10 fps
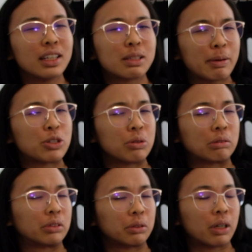it's been
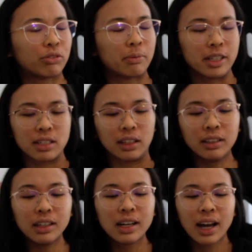doing really well for my
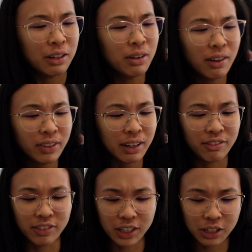skin. I don't have like a
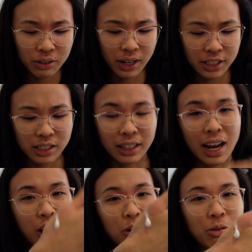video as to like
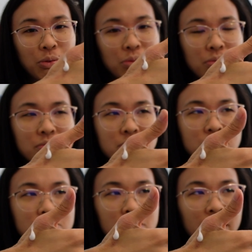how
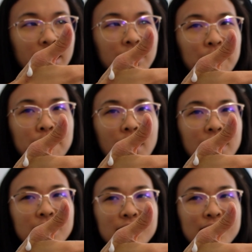like
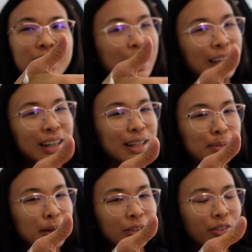my skin has
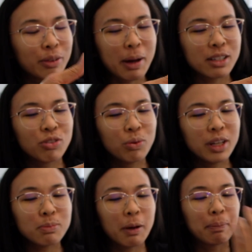been over the past few
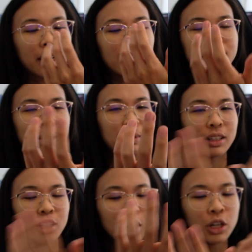weeks, but because I've
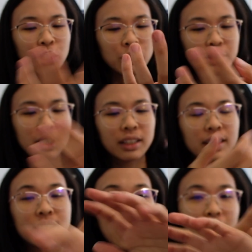been using
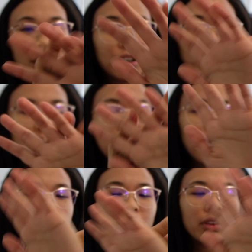this hand cream
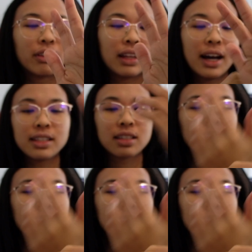over the last